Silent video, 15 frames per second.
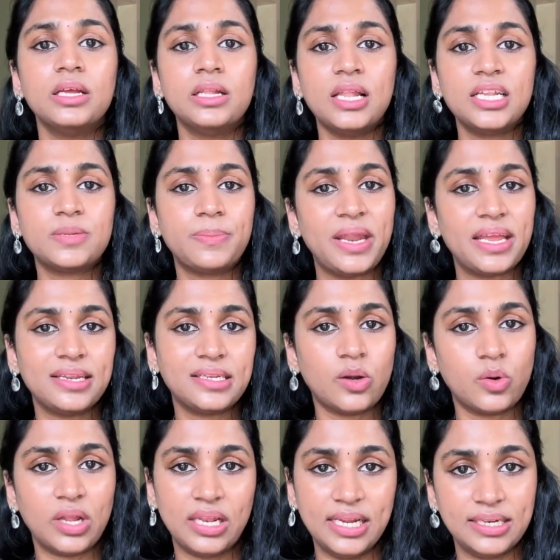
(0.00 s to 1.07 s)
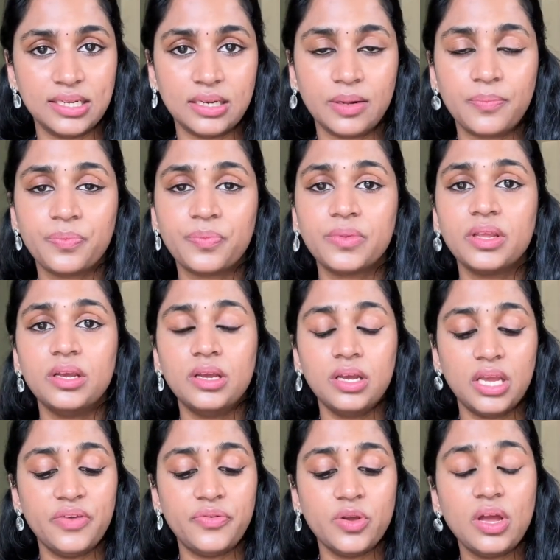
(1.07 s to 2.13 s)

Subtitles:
Let's break it down a little. If you